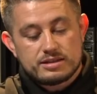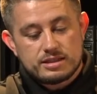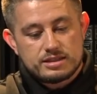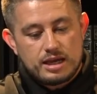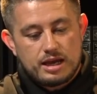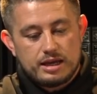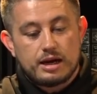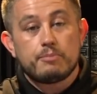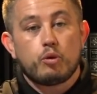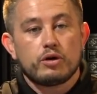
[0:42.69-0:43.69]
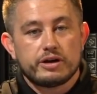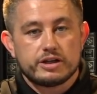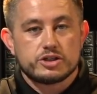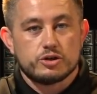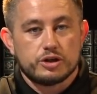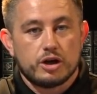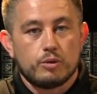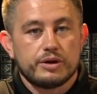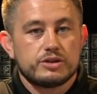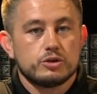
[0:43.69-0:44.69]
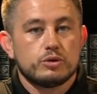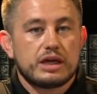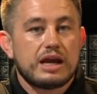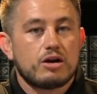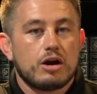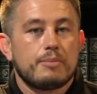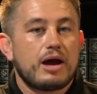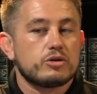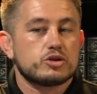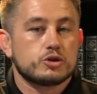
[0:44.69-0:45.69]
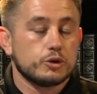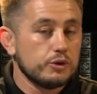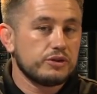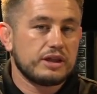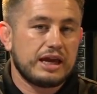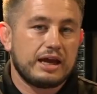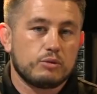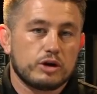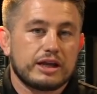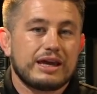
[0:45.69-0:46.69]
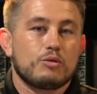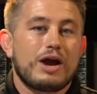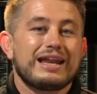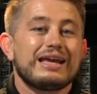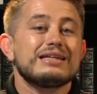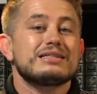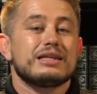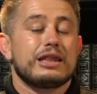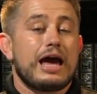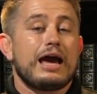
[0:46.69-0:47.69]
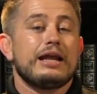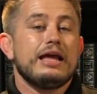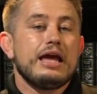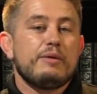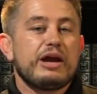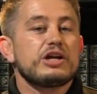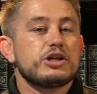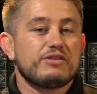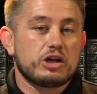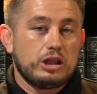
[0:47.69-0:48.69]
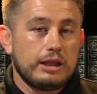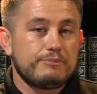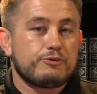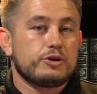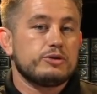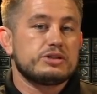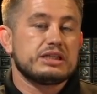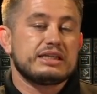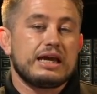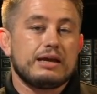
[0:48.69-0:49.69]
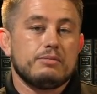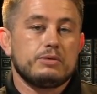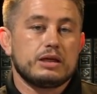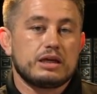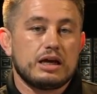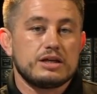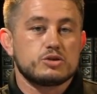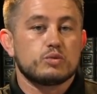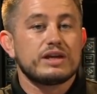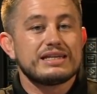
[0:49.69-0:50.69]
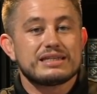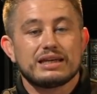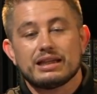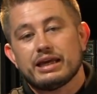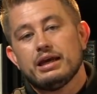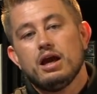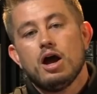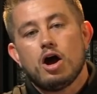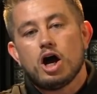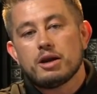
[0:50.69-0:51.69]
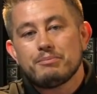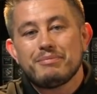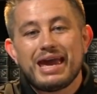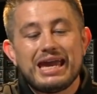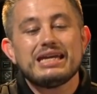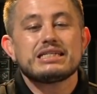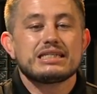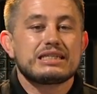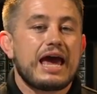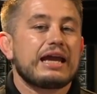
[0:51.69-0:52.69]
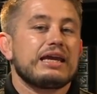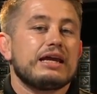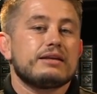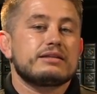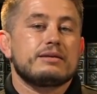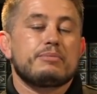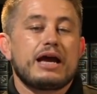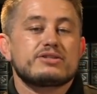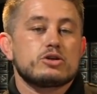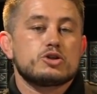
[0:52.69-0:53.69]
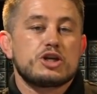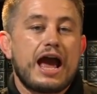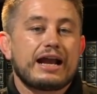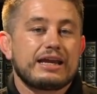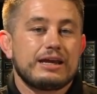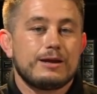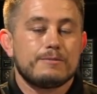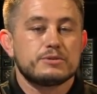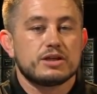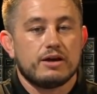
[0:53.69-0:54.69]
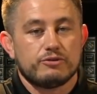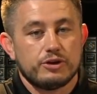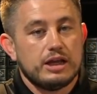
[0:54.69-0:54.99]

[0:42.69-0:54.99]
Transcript: is an important issue. You know, we do care about truth, and we're going to get right into that. And we actually have a clip for you today because recently, on May 2nd, Pastor Jack Hibbs of